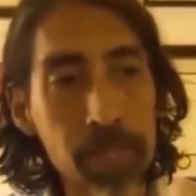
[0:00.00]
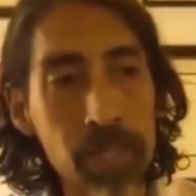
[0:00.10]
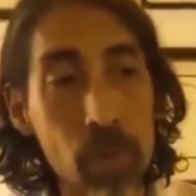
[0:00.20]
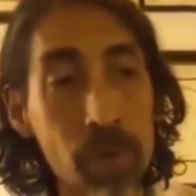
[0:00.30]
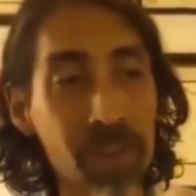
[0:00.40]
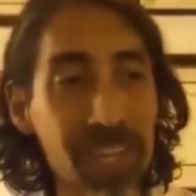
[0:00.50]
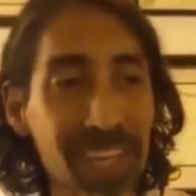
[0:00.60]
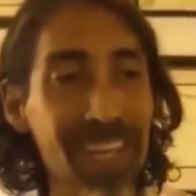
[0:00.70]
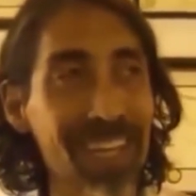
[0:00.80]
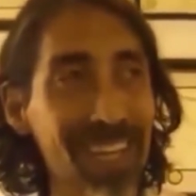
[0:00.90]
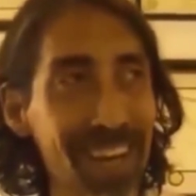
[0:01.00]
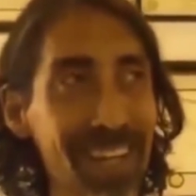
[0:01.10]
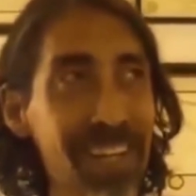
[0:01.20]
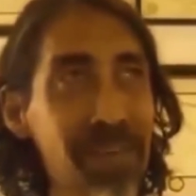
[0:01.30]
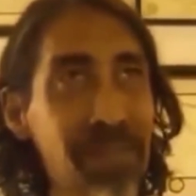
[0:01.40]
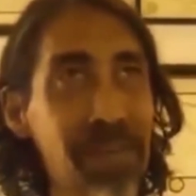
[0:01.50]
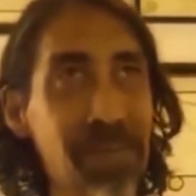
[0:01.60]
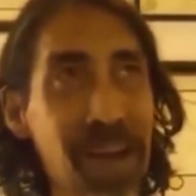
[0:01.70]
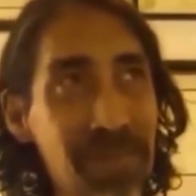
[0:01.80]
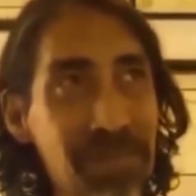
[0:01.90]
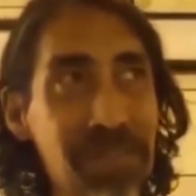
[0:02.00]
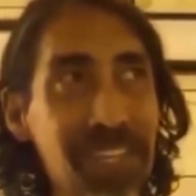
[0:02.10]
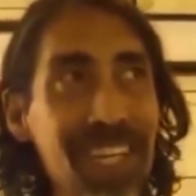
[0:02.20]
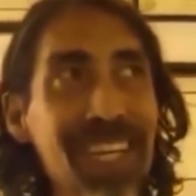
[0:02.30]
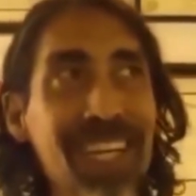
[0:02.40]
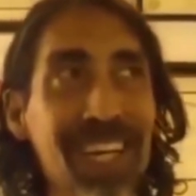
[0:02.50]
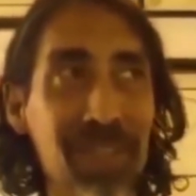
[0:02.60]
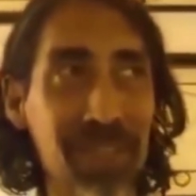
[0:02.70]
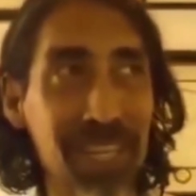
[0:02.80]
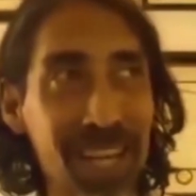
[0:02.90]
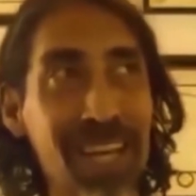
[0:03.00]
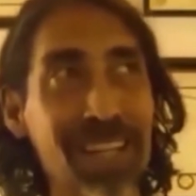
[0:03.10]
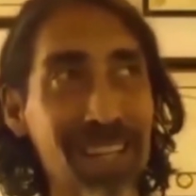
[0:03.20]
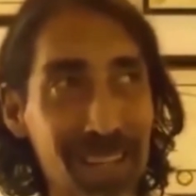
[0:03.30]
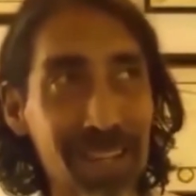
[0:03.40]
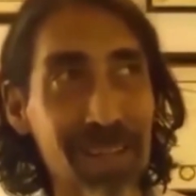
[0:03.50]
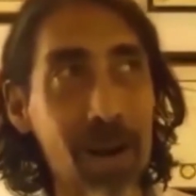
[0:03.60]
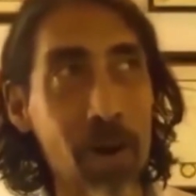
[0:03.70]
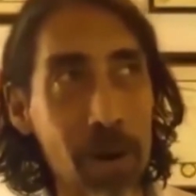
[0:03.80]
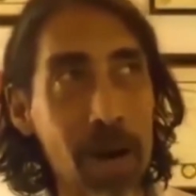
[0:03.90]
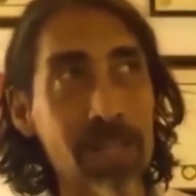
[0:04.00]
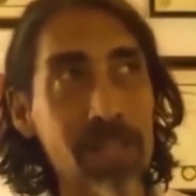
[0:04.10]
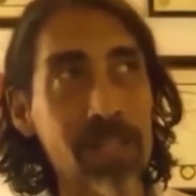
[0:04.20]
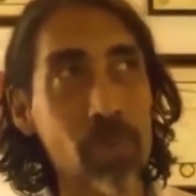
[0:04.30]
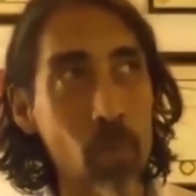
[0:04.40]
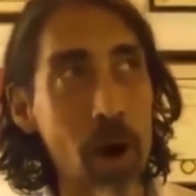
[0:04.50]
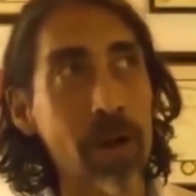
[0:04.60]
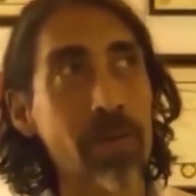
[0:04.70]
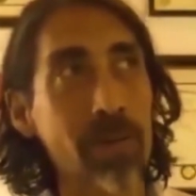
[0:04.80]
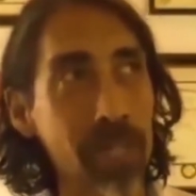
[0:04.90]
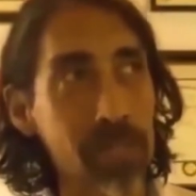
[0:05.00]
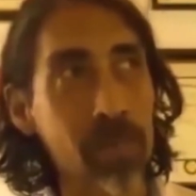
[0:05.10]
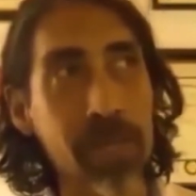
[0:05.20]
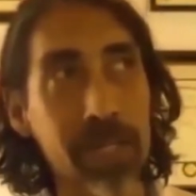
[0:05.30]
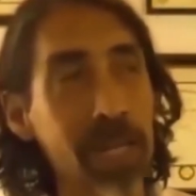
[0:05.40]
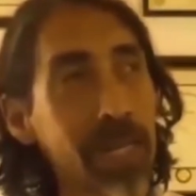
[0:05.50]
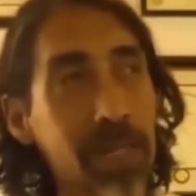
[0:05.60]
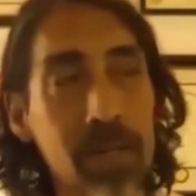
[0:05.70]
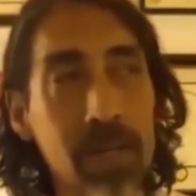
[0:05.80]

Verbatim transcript: so we're looking at non-native EMF and looking at our bodies as water electromagnetic